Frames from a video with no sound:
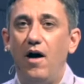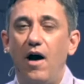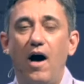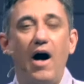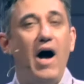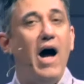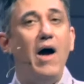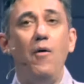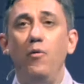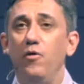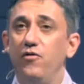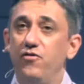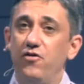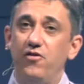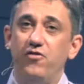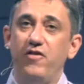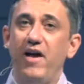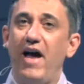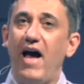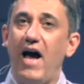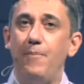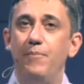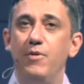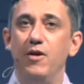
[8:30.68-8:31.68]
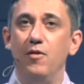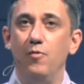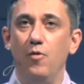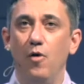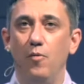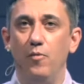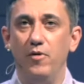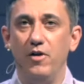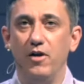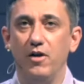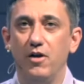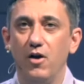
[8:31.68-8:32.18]
I was just happy a
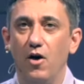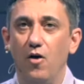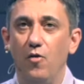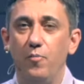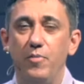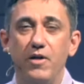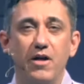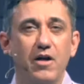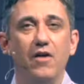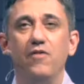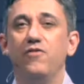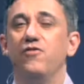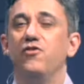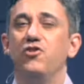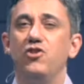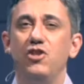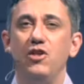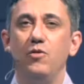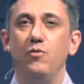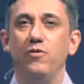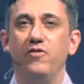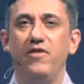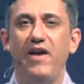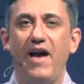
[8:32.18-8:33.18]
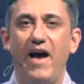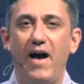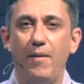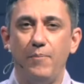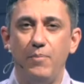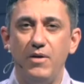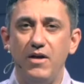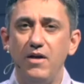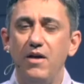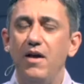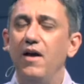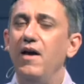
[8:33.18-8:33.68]
moment ago because she was
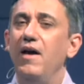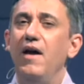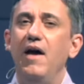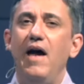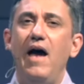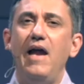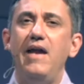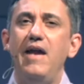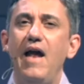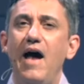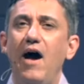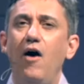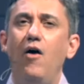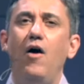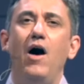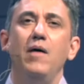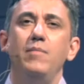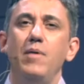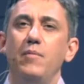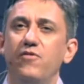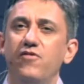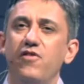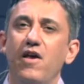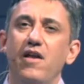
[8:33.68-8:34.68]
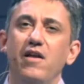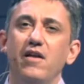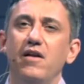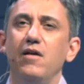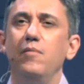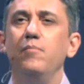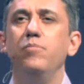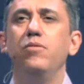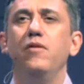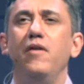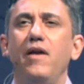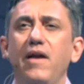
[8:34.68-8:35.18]
happy, and now I'm upset and
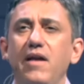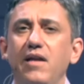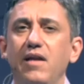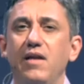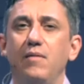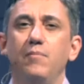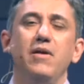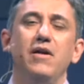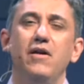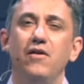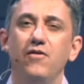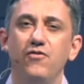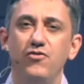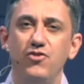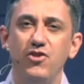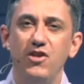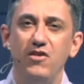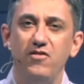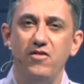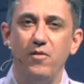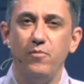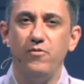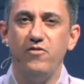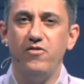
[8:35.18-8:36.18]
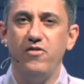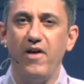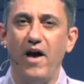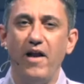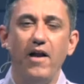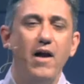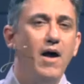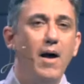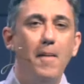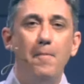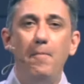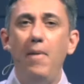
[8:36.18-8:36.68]
complaining because she's upset.
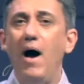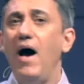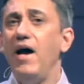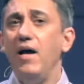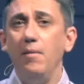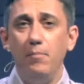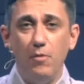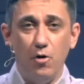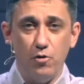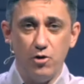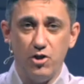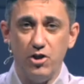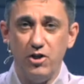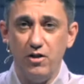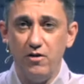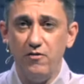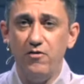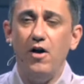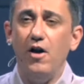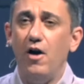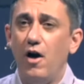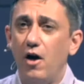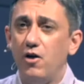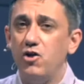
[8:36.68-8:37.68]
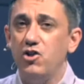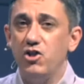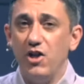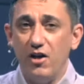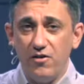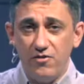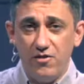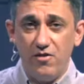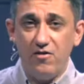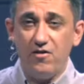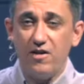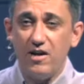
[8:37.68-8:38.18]
My emotions are
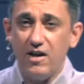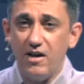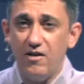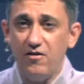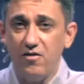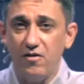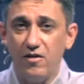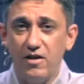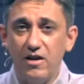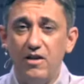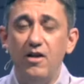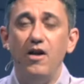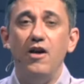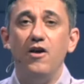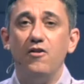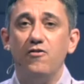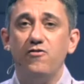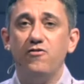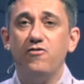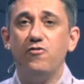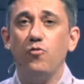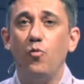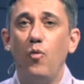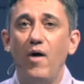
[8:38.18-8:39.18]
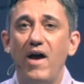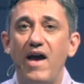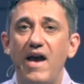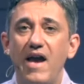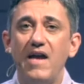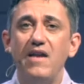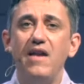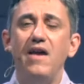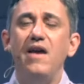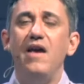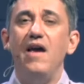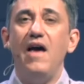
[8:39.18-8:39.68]
just as easily
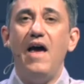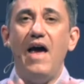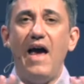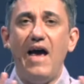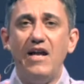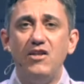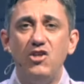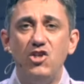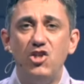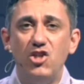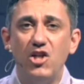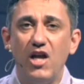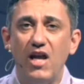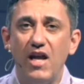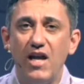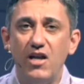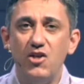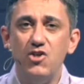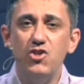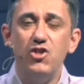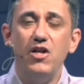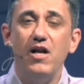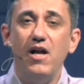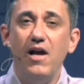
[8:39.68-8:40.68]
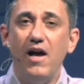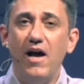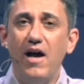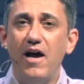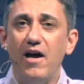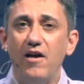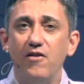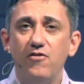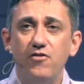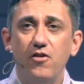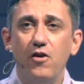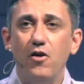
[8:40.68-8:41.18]
swayed and changed
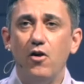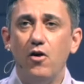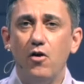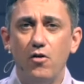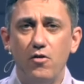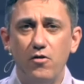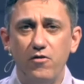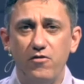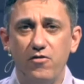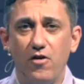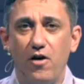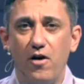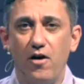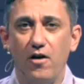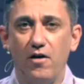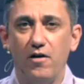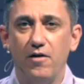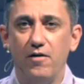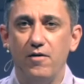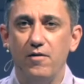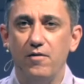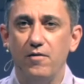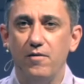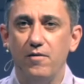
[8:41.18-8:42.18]
as hers are